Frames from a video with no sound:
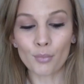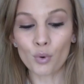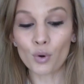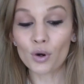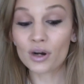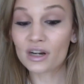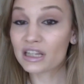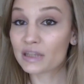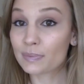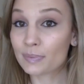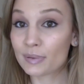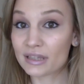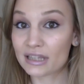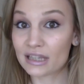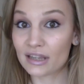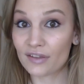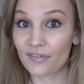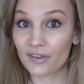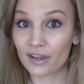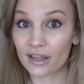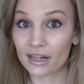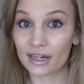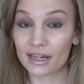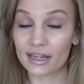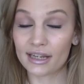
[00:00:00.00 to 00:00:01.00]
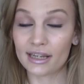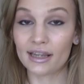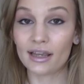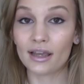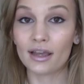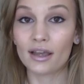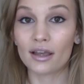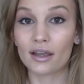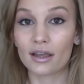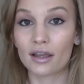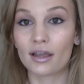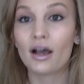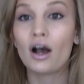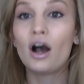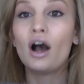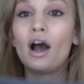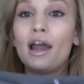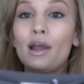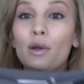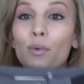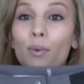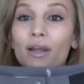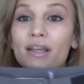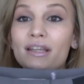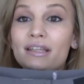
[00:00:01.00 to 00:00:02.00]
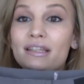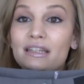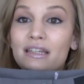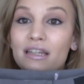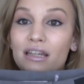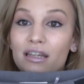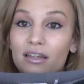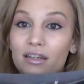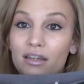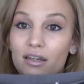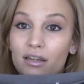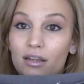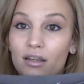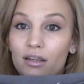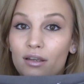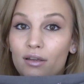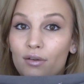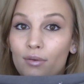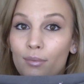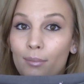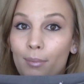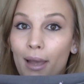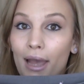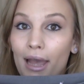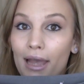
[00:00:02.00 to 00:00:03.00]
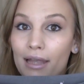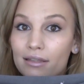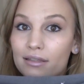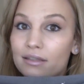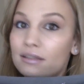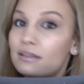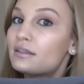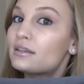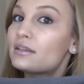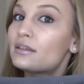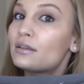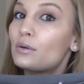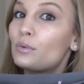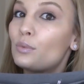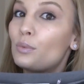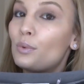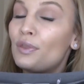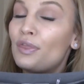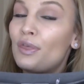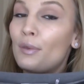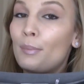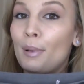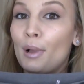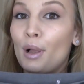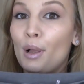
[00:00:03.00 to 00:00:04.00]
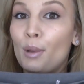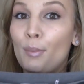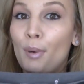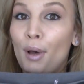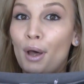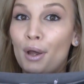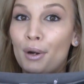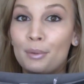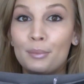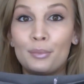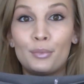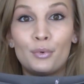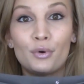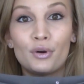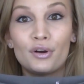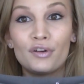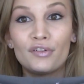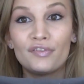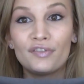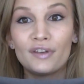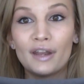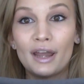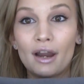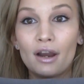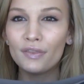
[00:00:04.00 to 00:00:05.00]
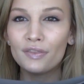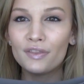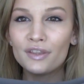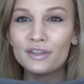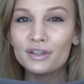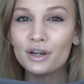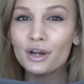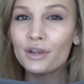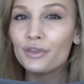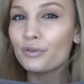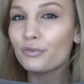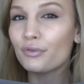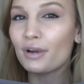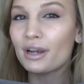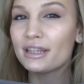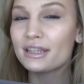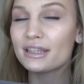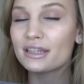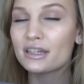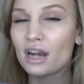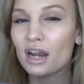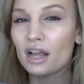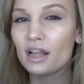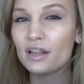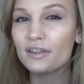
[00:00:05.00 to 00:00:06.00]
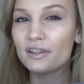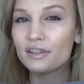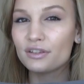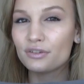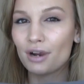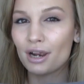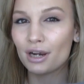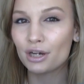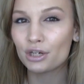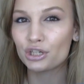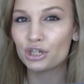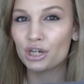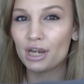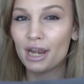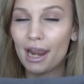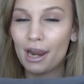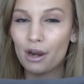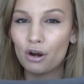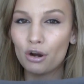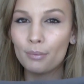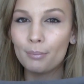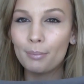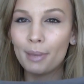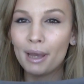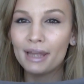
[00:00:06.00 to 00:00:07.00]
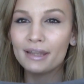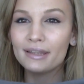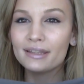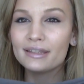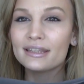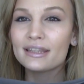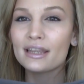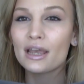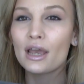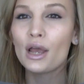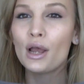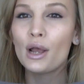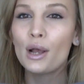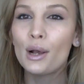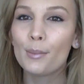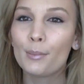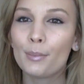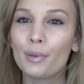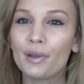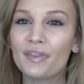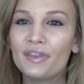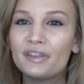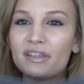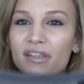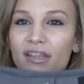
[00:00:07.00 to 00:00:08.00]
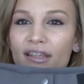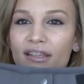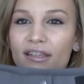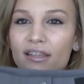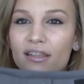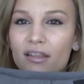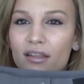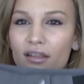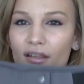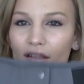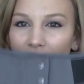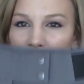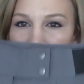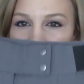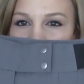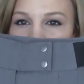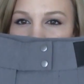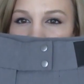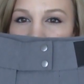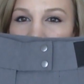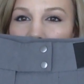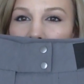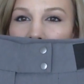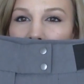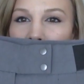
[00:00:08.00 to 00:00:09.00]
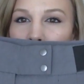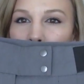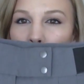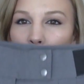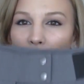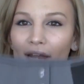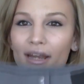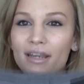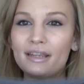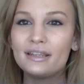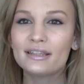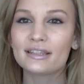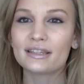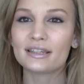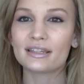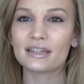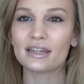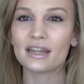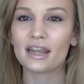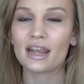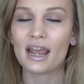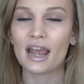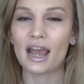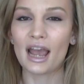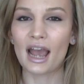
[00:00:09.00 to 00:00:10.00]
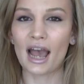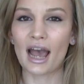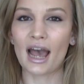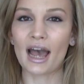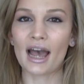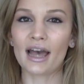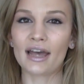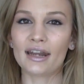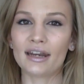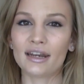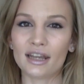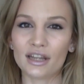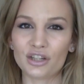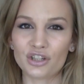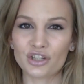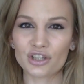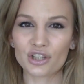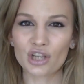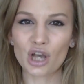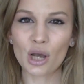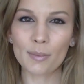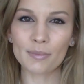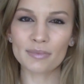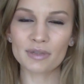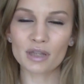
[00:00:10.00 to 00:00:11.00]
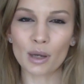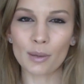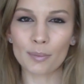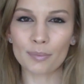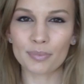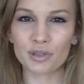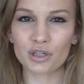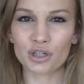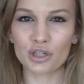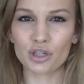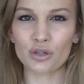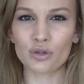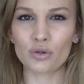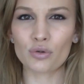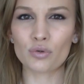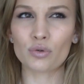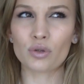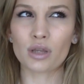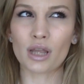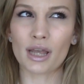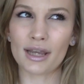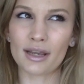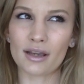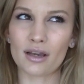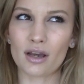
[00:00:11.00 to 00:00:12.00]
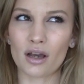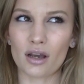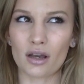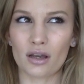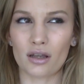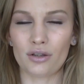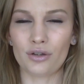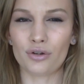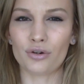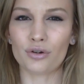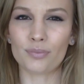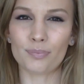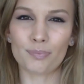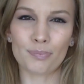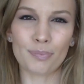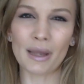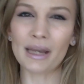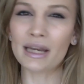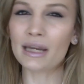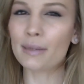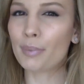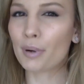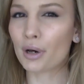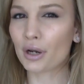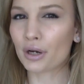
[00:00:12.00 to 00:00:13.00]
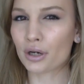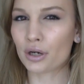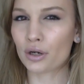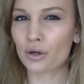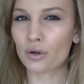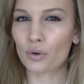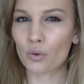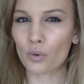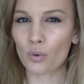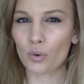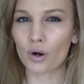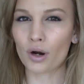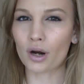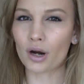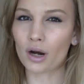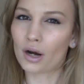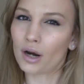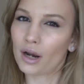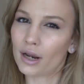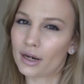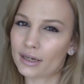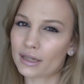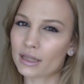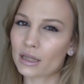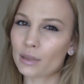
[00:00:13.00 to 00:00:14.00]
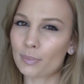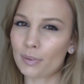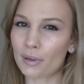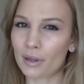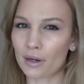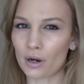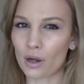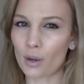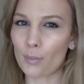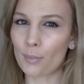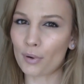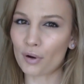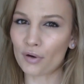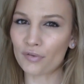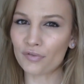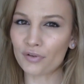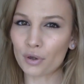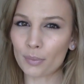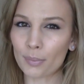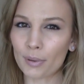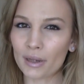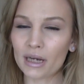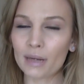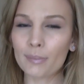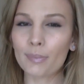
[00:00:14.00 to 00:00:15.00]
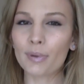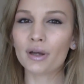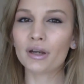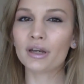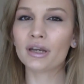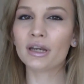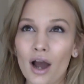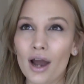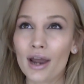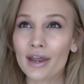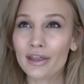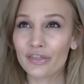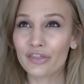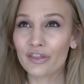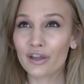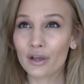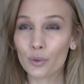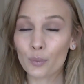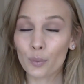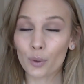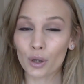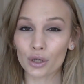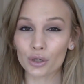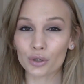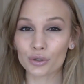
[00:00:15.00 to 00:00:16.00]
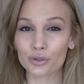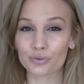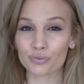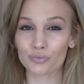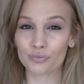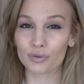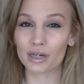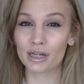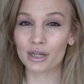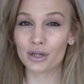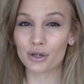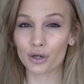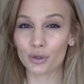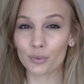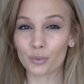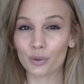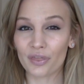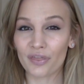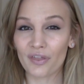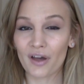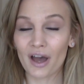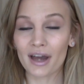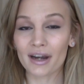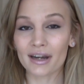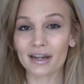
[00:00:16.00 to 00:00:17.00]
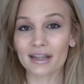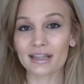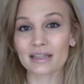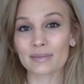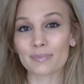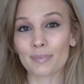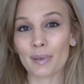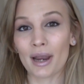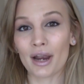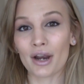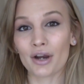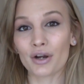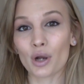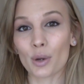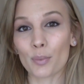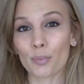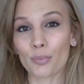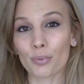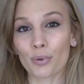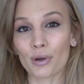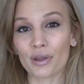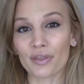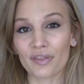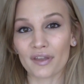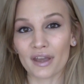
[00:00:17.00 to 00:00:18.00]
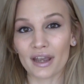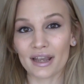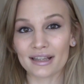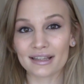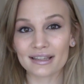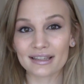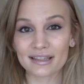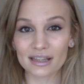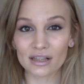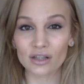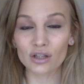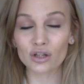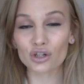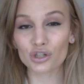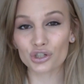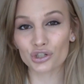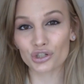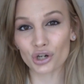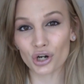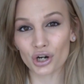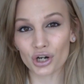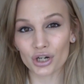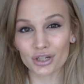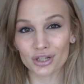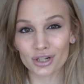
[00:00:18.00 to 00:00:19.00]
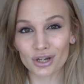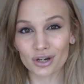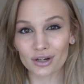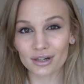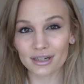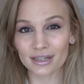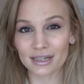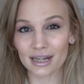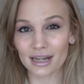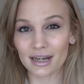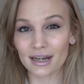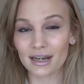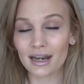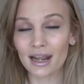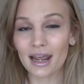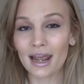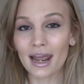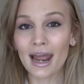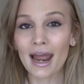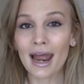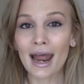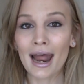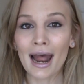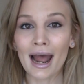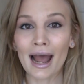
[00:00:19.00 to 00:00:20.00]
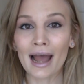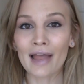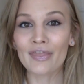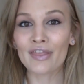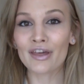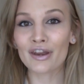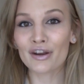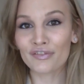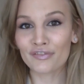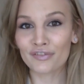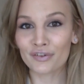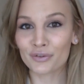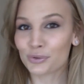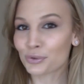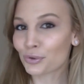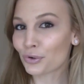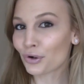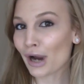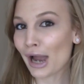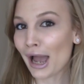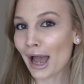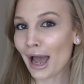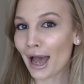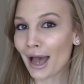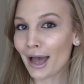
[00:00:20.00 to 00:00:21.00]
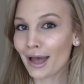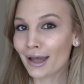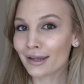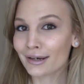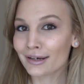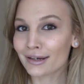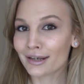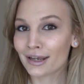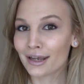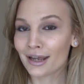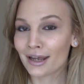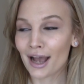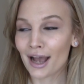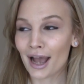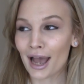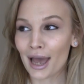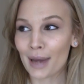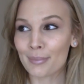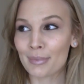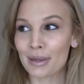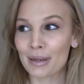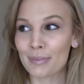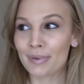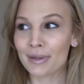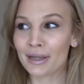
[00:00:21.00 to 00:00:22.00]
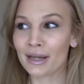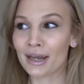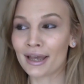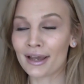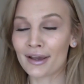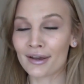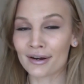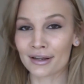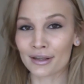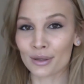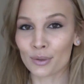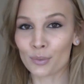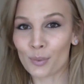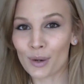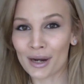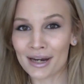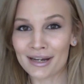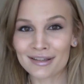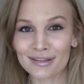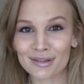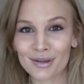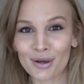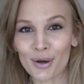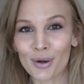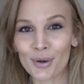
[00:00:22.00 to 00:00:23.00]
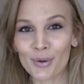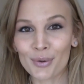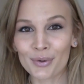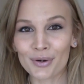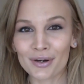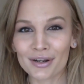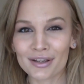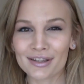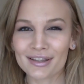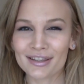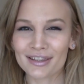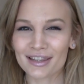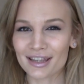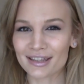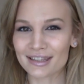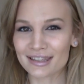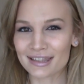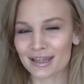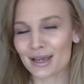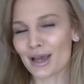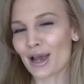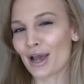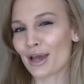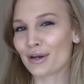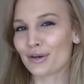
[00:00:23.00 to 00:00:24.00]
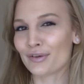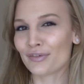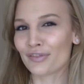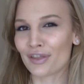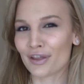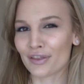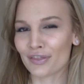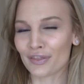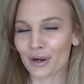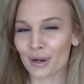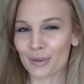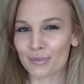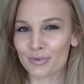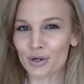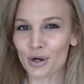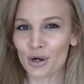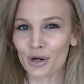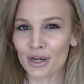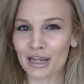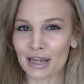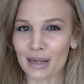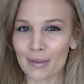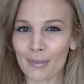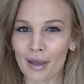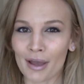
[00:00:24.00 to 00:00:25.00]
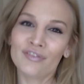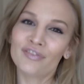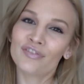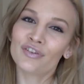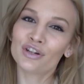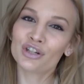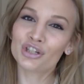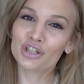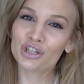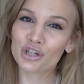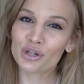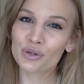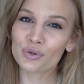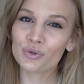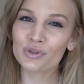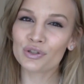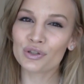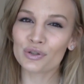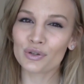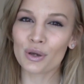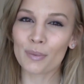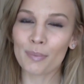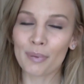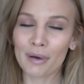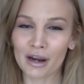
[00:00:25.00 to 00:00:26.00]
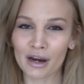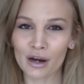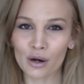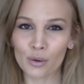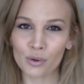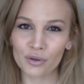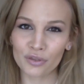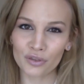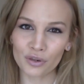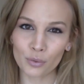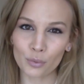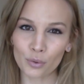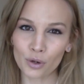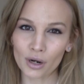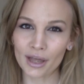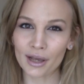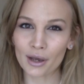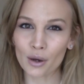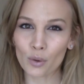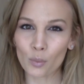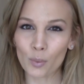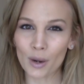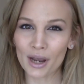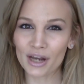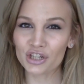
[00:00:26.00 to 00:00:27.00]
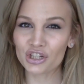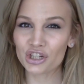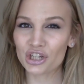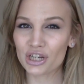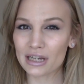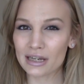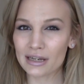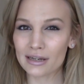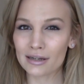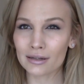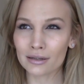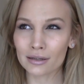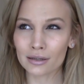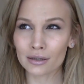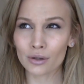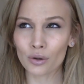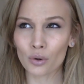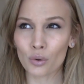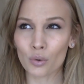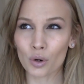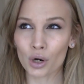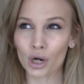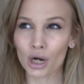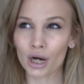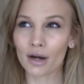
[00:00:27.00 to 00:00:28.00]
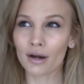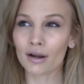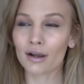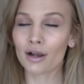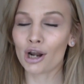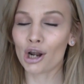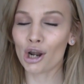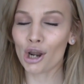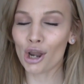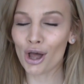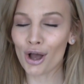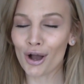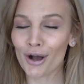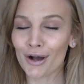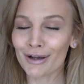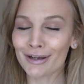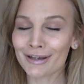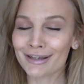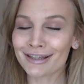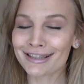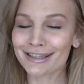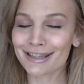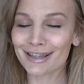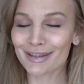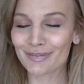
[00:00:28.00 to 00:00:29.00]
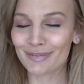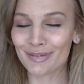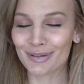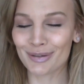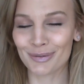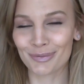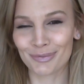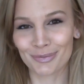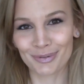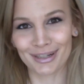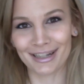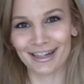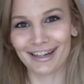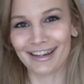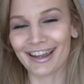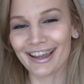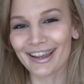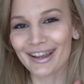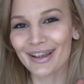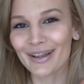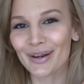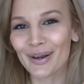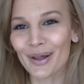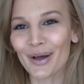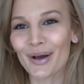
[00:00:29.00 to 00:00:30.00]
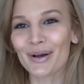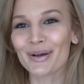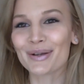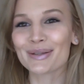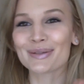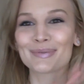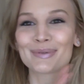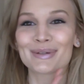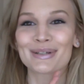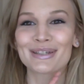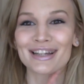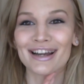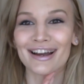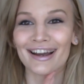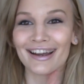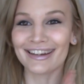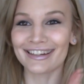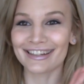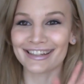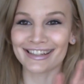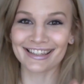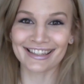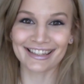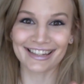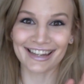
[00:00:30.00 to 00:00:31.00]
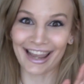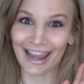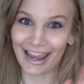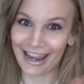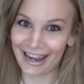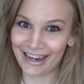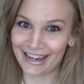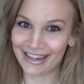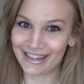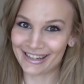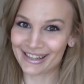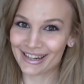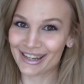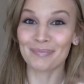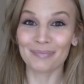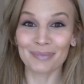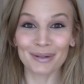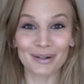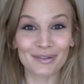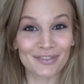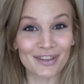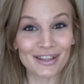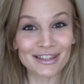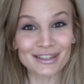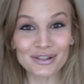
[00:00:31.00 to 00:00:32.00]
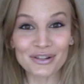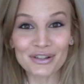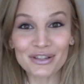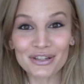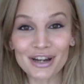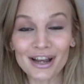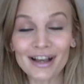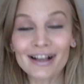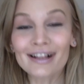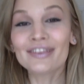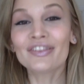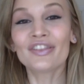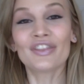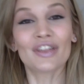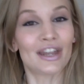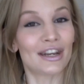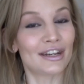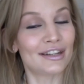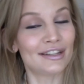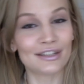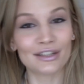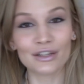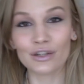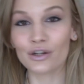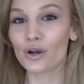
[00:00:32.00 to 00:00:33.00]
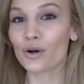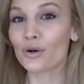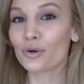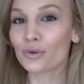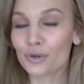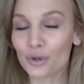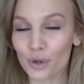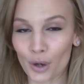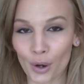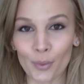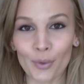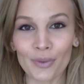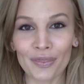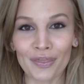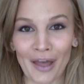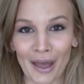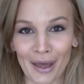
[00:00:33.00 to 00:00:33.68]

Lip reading: More specifically, high-waisted pants with a bell bottom or a flare. These aren't the right style, these are actually harem pants, but this is like a high waist and it just comes up to like your belly button or a little bit above your belly button. I think what looks really good with that is paired up with a silk shirt tucked in and then a fedora hat and maybe like a little waistcoat. That's the kind of thing that I'm talking about. For shoes, you could pair it with like a wedge heel or clogs if you really like clogs, which I just hate. But if that's your style, then, you know, go with